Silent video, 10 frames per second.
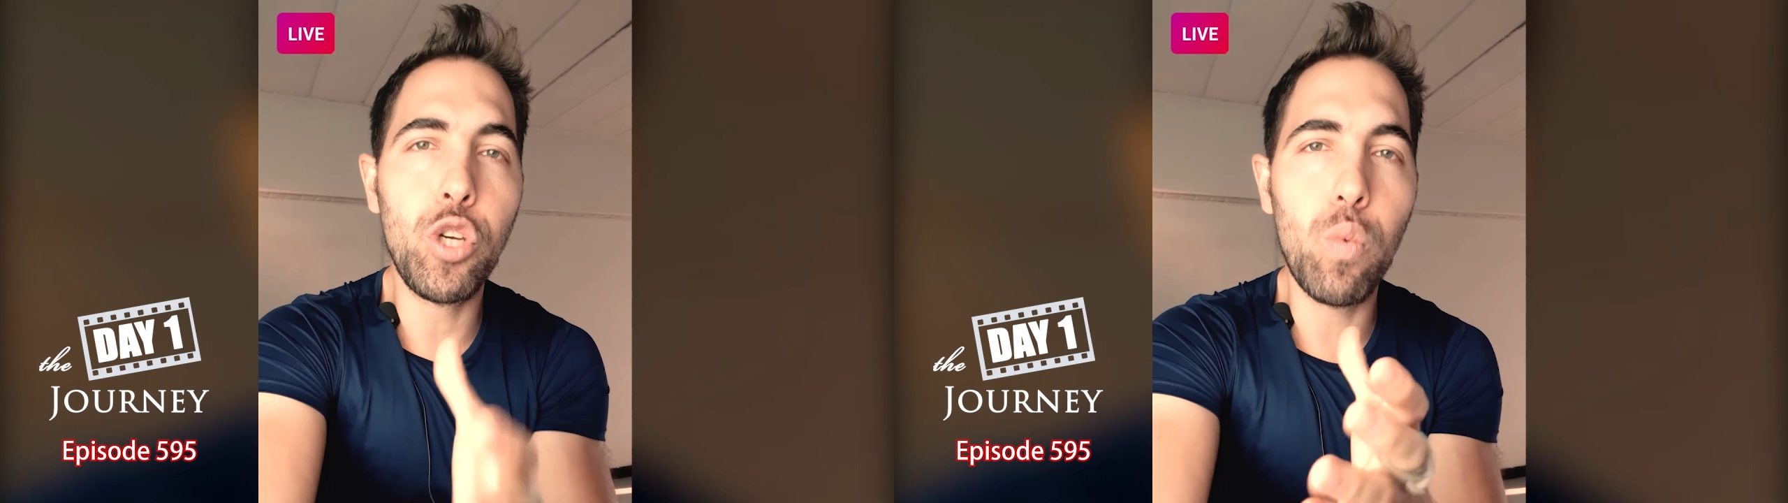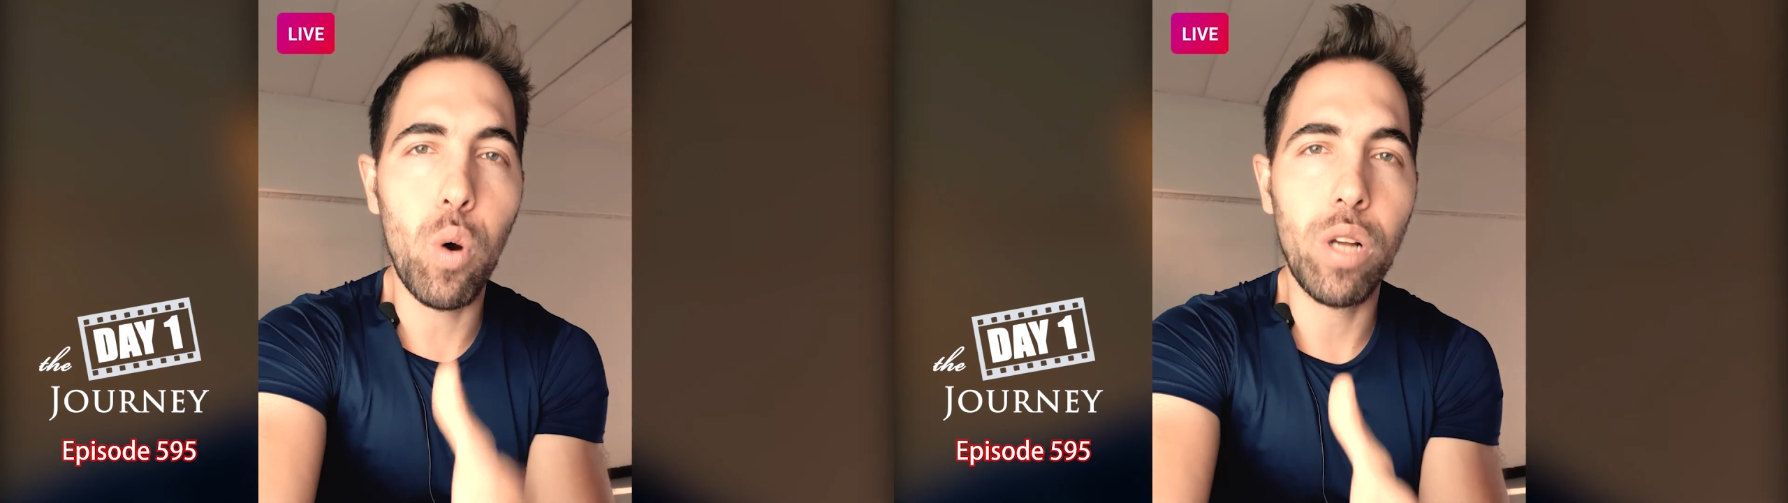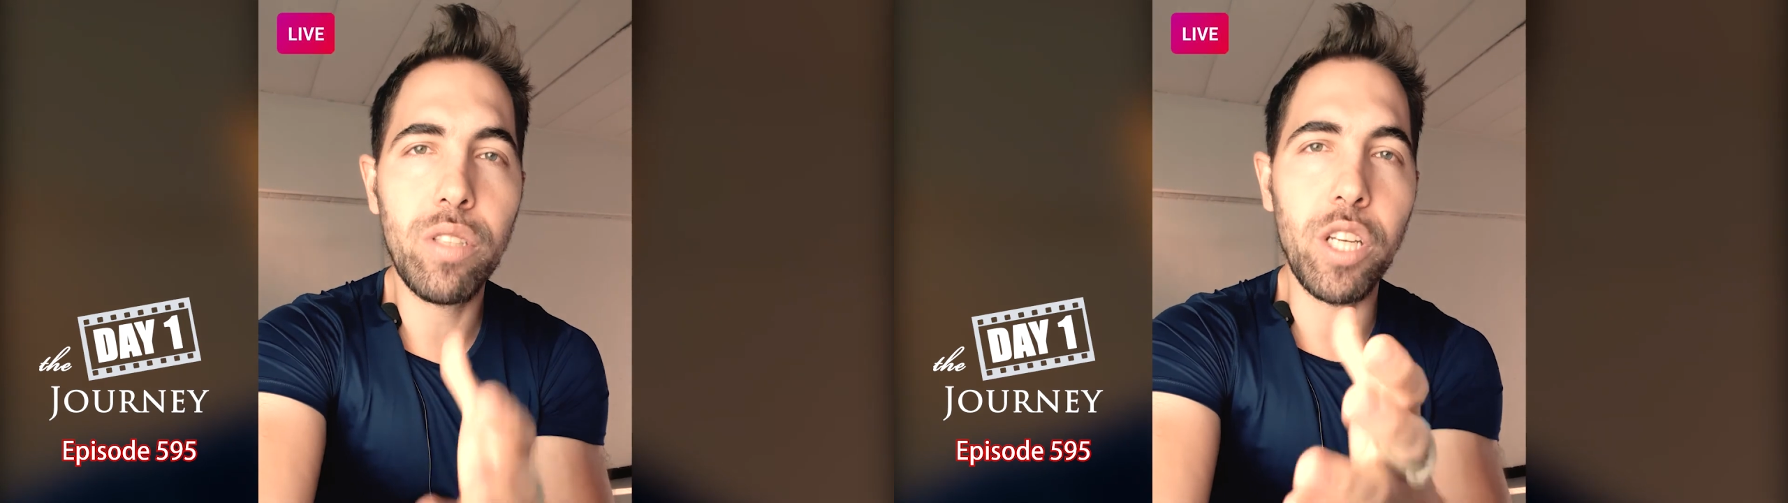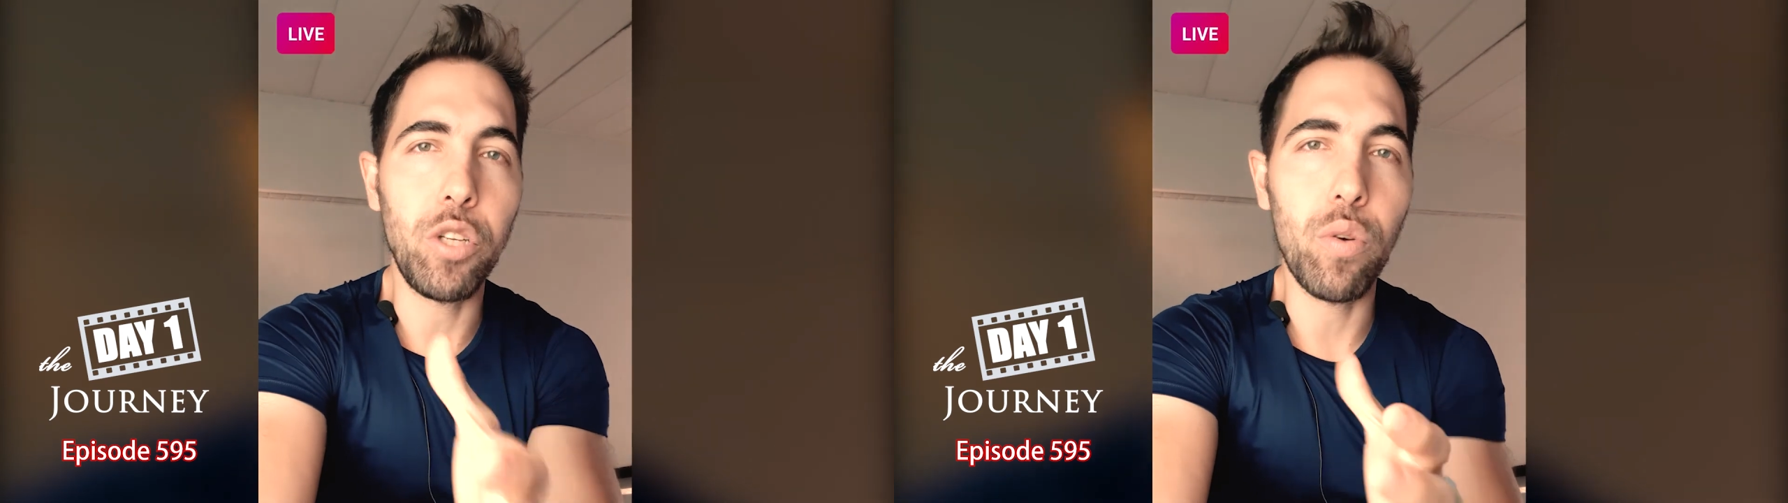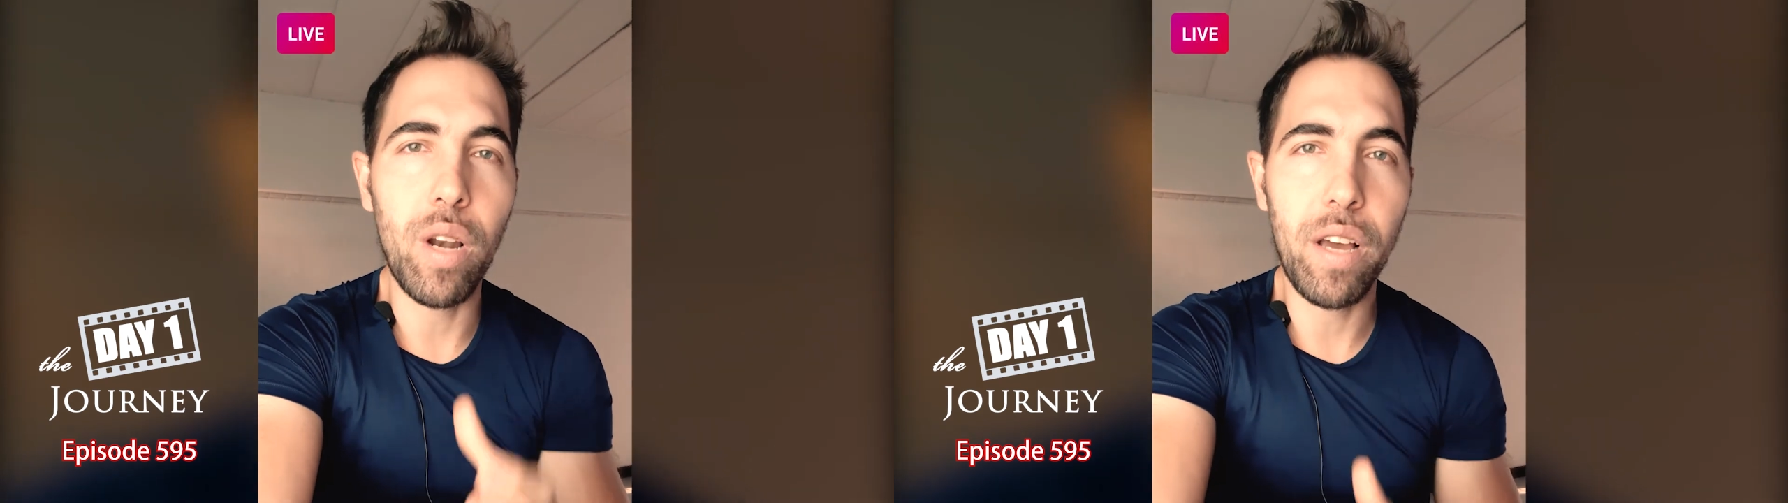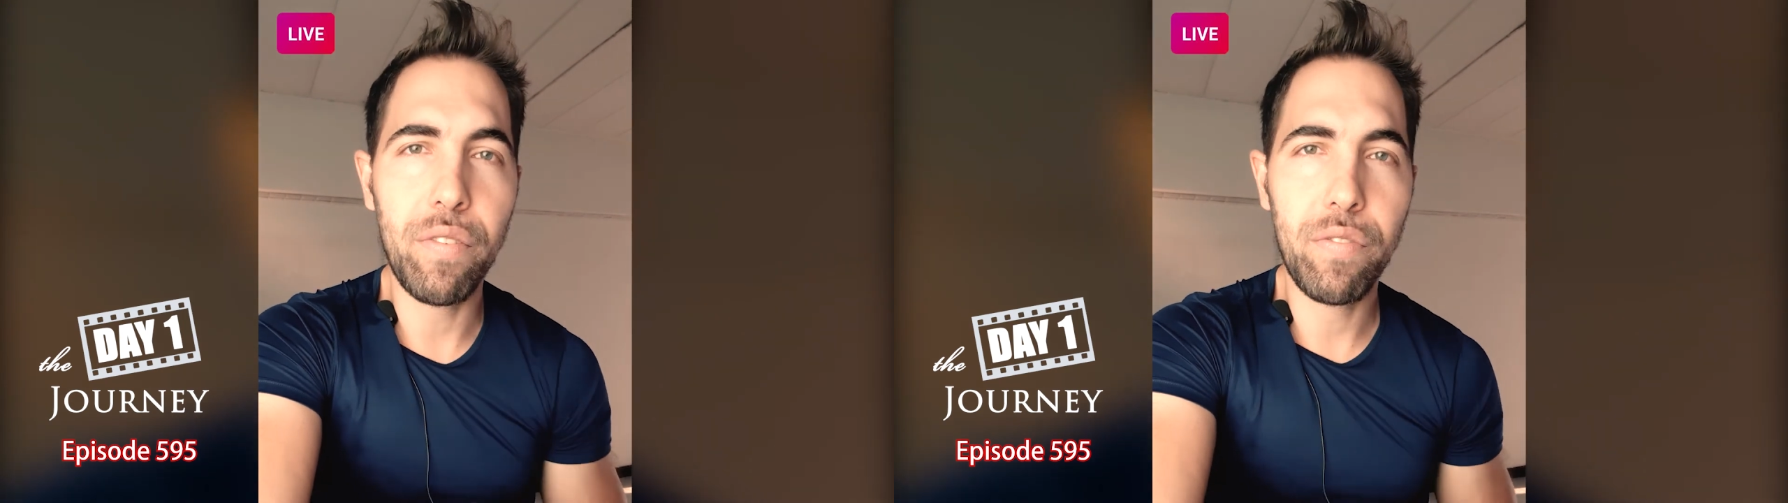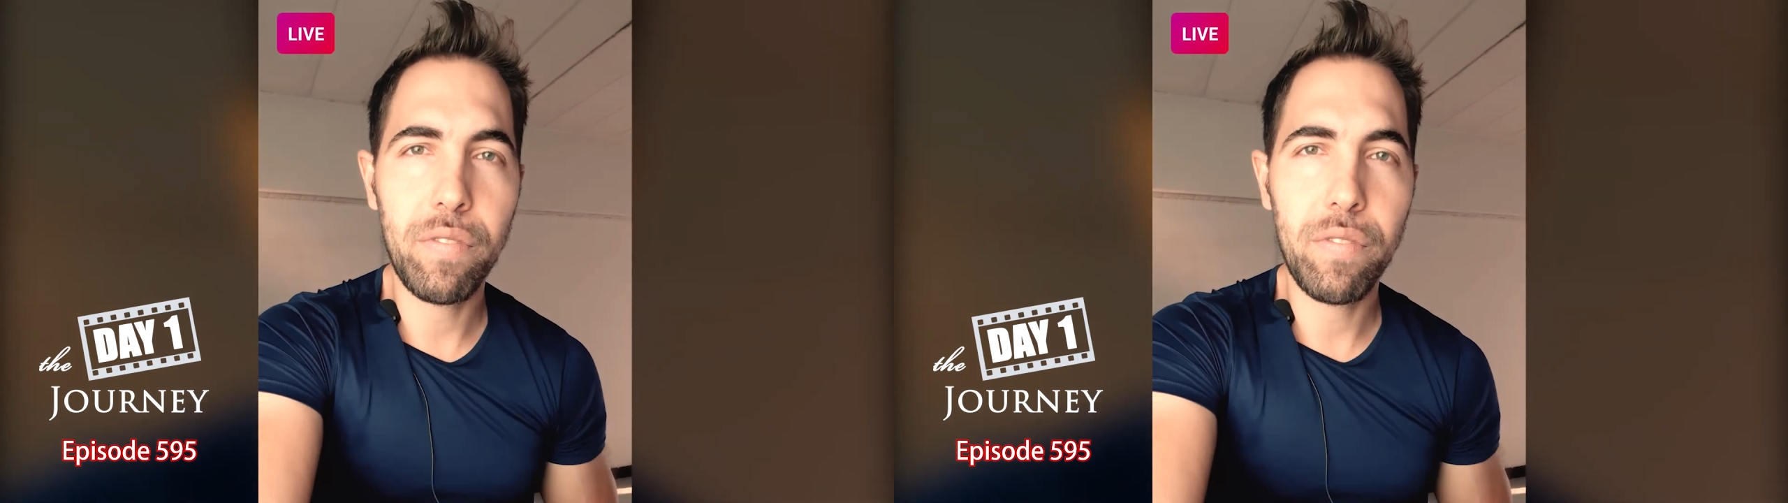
you want in your life?